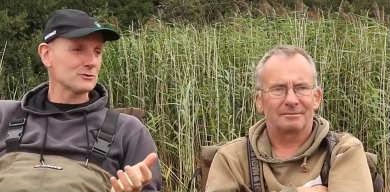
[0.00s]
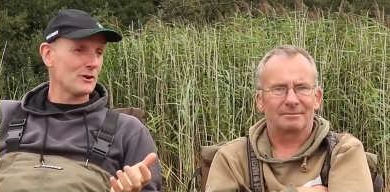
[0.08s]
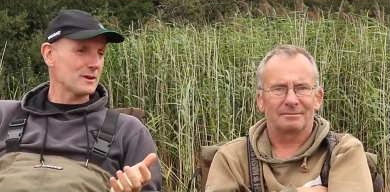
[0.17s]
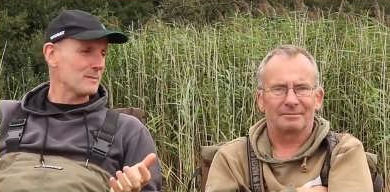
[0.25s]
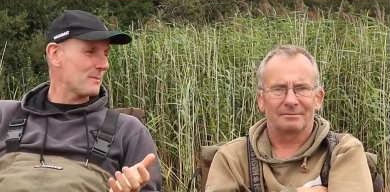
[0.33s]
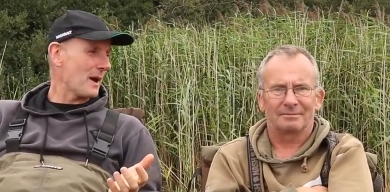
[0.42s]

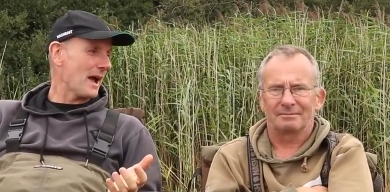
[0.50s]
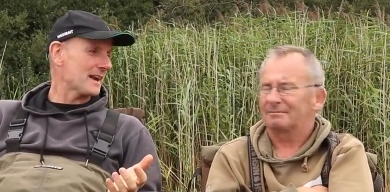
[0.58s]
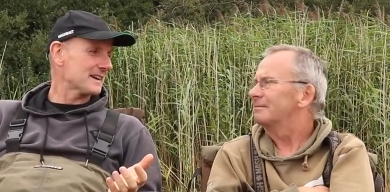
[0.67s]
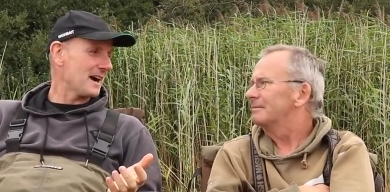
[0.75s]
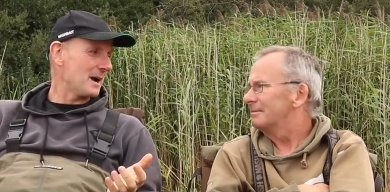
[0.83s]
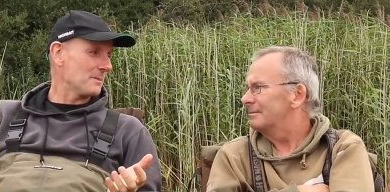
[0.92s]
Speaker 1: trying to
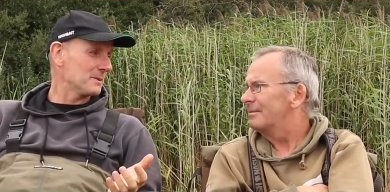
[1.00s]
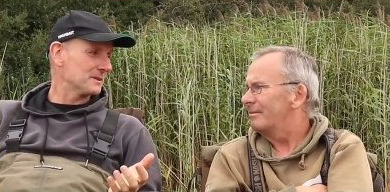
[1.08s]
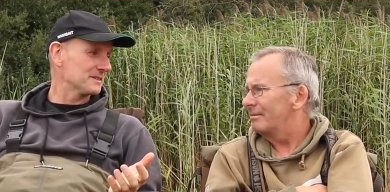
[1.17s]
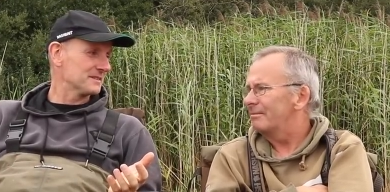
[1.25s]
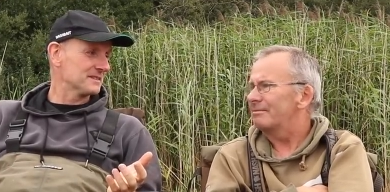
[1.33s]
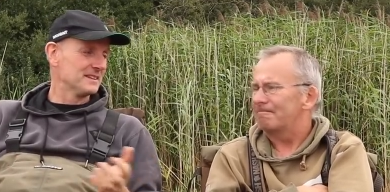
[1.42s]
bag up
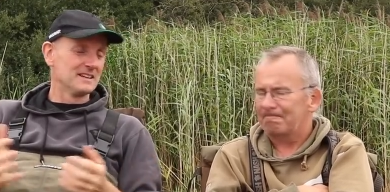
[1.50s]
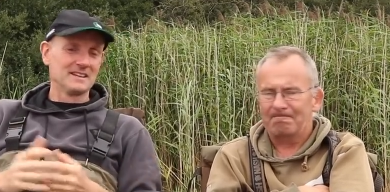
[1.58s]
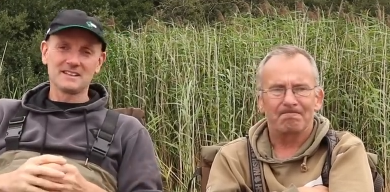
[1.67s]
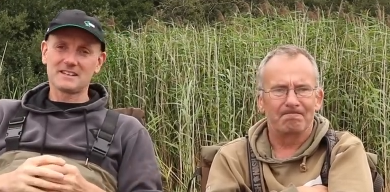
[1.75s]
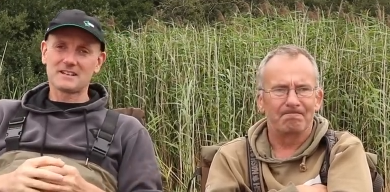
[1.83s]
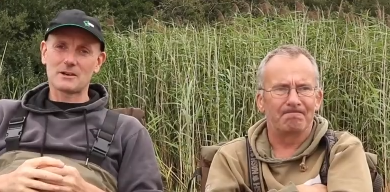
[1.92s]
and
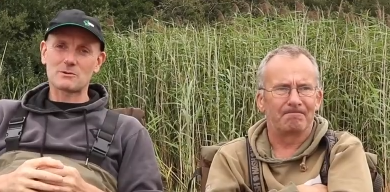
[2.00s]
you mm.